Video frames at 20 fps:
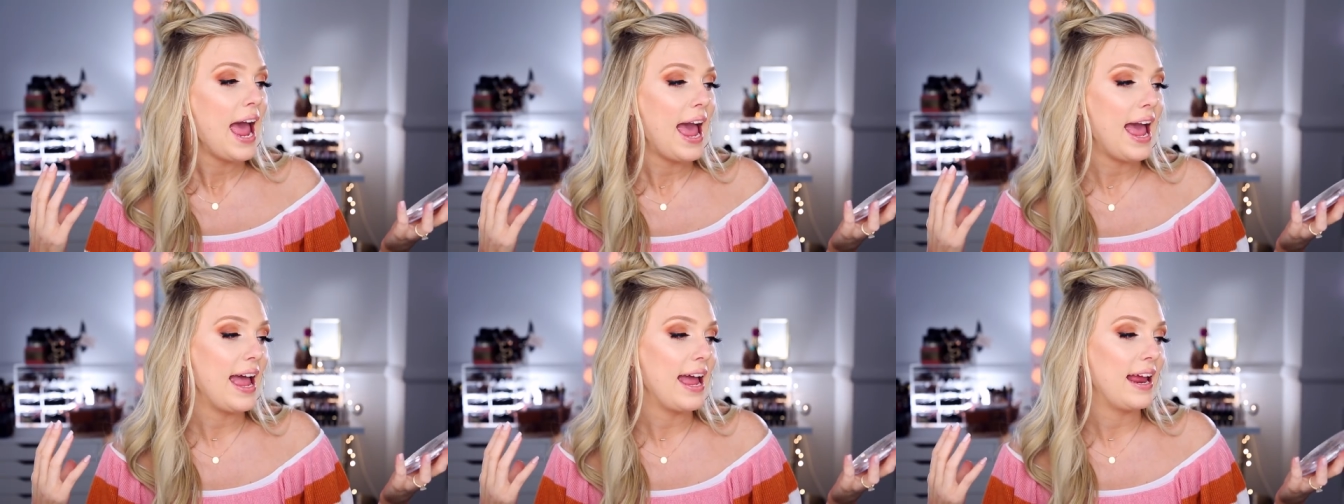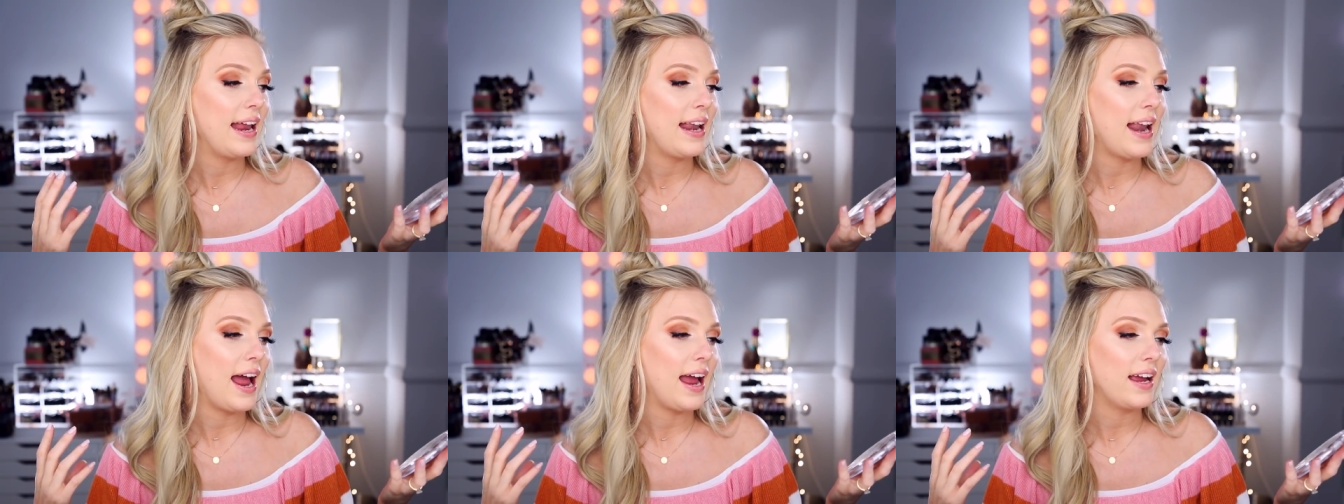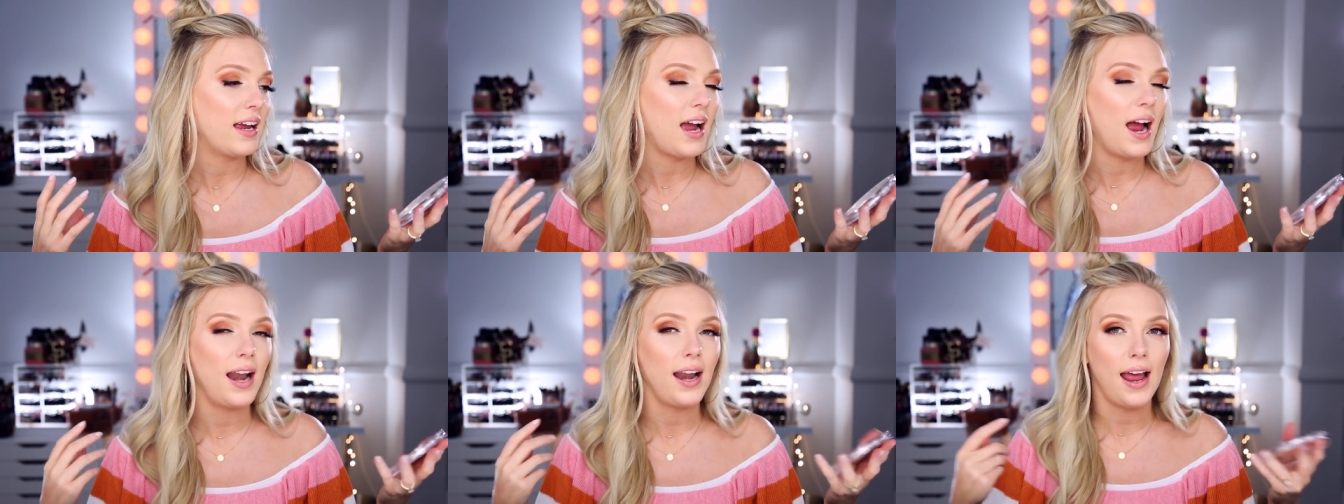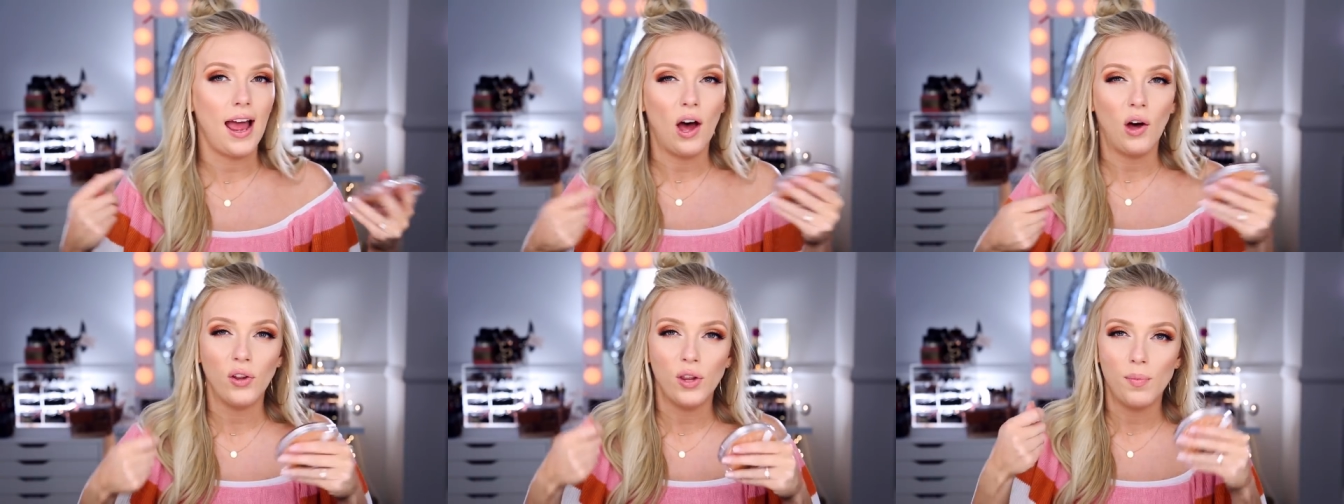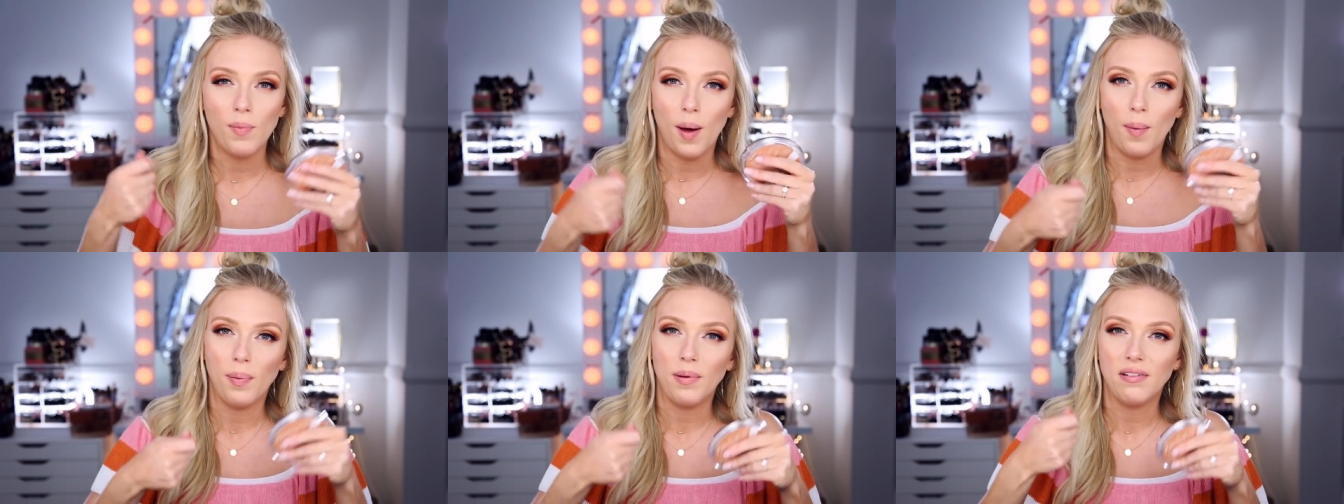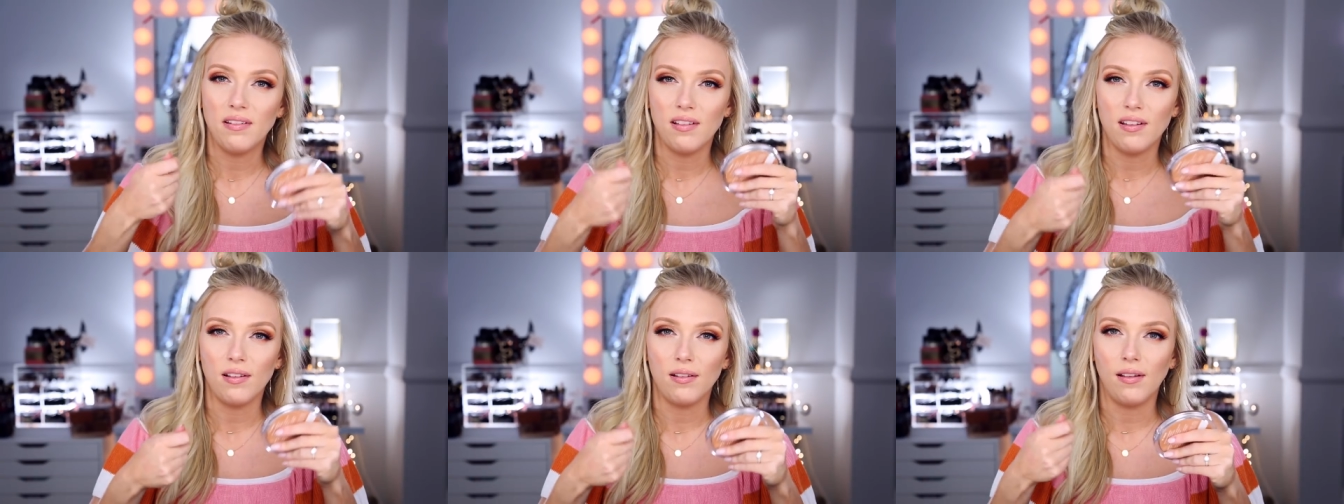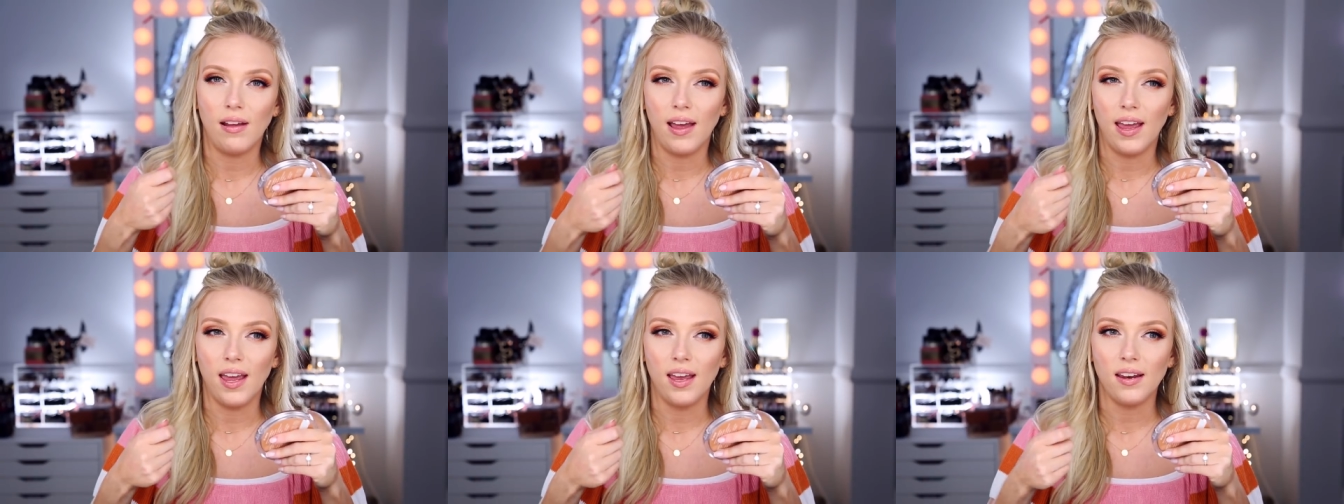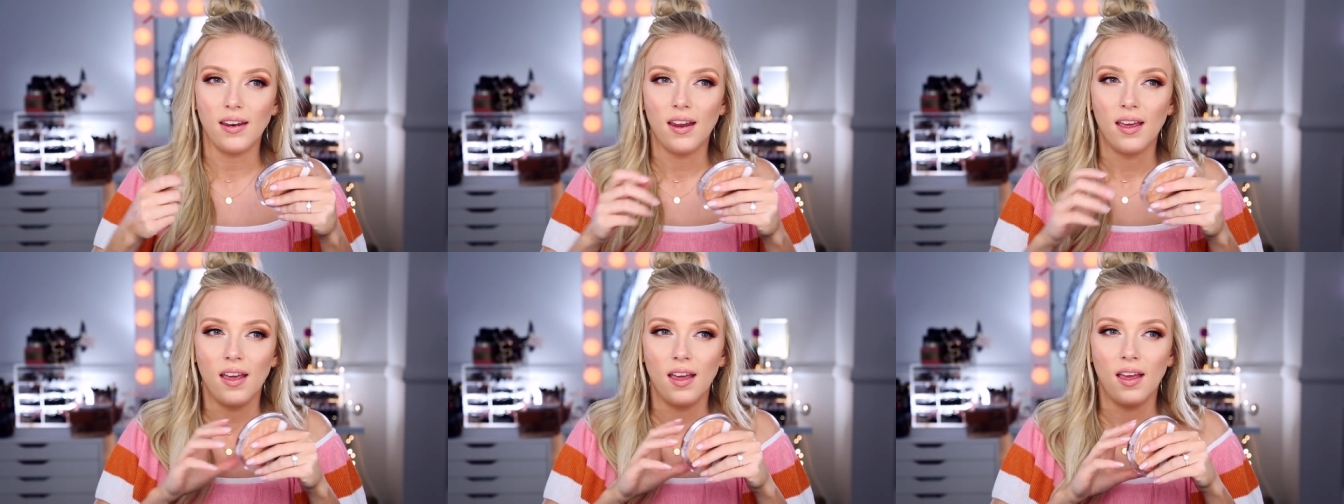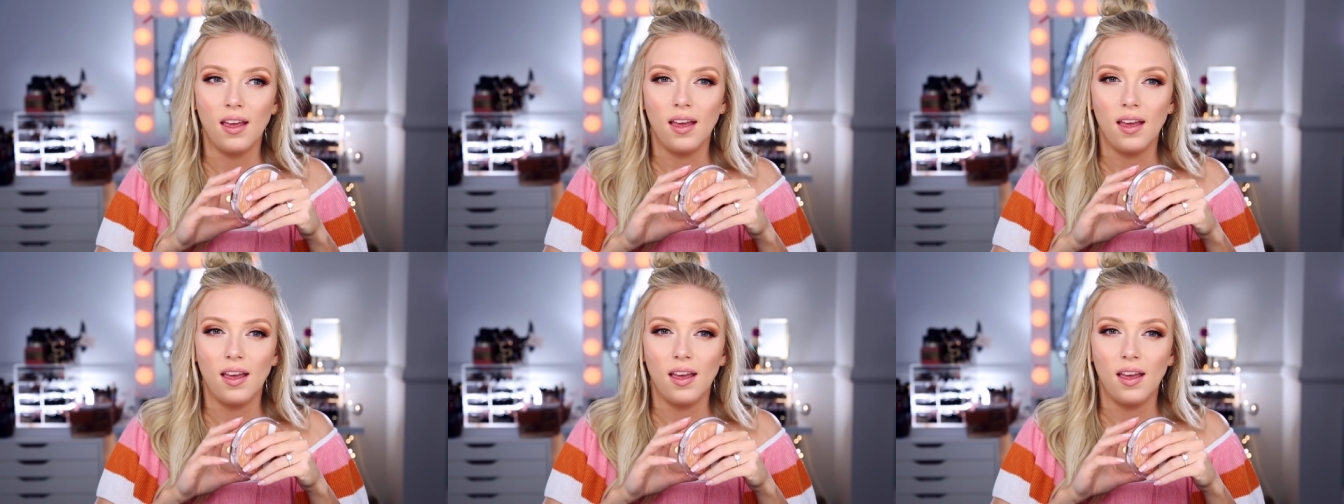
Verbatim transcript: And I kind of held them up into the light.